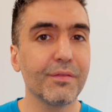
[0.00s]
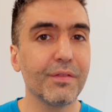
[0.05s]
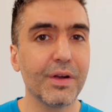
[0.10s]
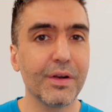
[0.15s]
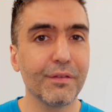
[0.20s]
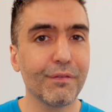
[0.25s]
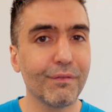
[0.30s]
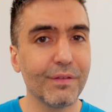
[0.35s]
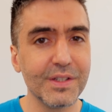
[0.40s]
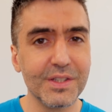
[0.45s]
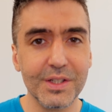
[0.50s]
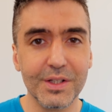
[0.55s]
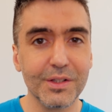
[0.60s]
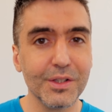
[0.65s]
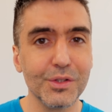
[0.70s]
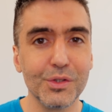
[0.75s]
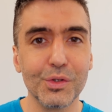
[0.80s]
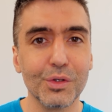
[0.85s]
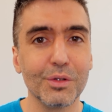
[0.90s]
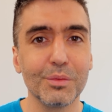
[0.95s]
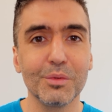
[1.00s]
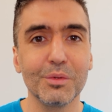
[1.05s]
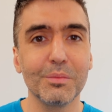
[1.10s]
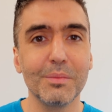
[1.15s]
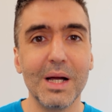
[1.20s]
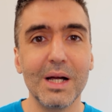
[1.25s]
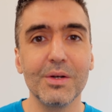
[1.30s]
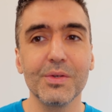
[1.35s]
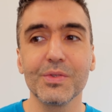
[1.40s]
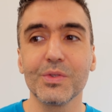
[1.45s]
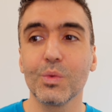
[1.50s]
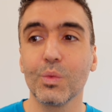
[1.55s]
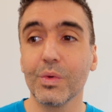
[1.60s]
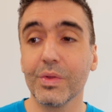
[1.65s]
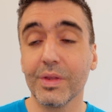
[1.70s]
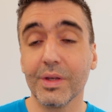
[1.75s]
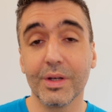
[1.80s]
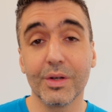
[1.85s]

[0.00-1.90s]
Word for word: very physically durable mouse with